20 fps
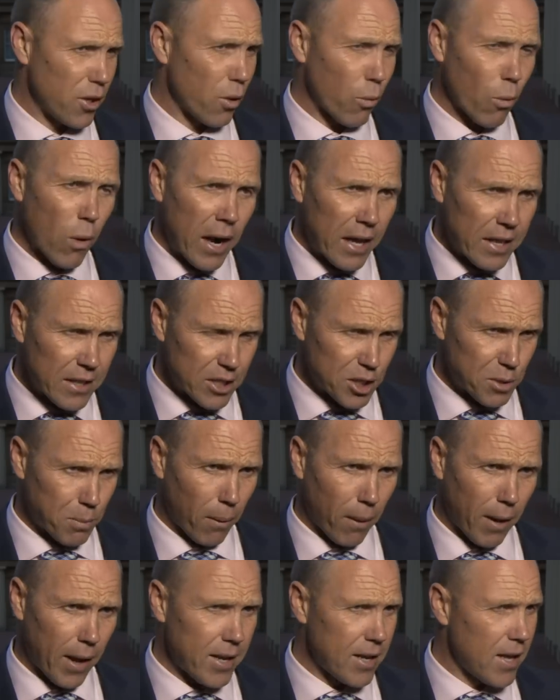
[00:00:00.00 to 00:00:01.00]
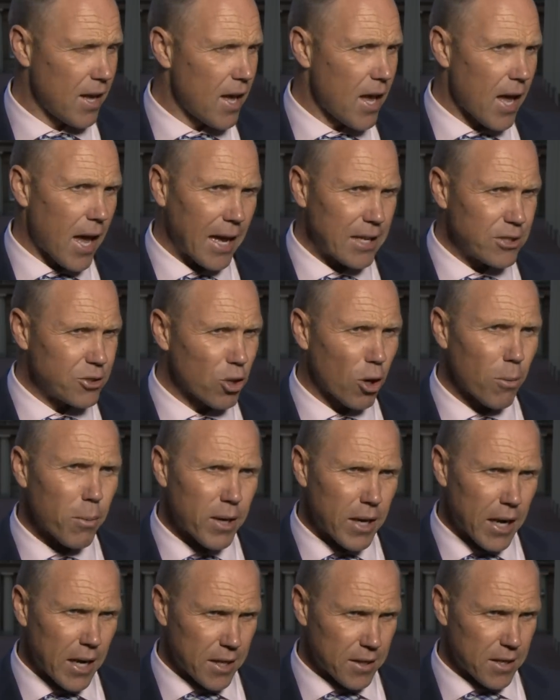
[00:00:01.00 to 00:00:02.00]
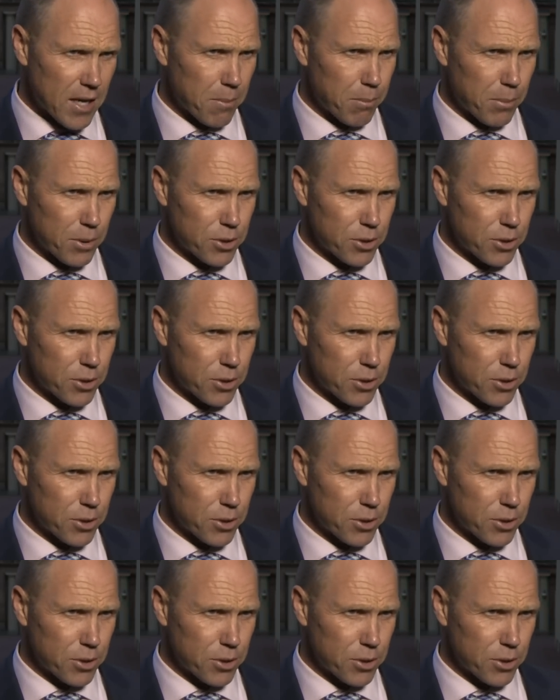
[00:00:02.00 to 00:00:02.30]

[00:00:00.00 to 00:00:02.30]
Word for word: and the way that he's played and dominated that